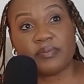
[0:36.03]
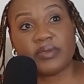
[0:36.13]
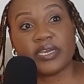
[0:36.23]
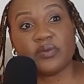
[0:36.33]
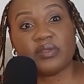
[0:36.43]
I
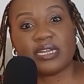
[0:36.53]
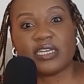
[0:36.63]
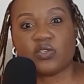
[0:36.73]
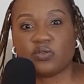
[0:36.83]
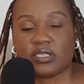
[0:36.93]
began with
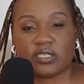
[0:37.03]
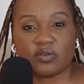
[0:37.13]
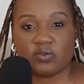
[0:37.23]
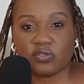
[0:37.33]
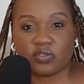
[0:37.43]
like
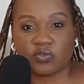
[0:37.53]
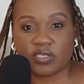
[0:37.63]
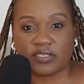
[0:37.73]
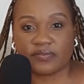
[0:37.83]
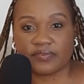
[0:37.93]
twenty goals or
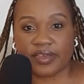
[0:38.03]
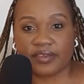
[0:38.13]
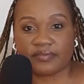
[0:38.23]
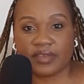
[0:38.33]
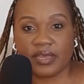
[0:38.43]

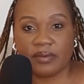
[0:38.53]
twenty-five.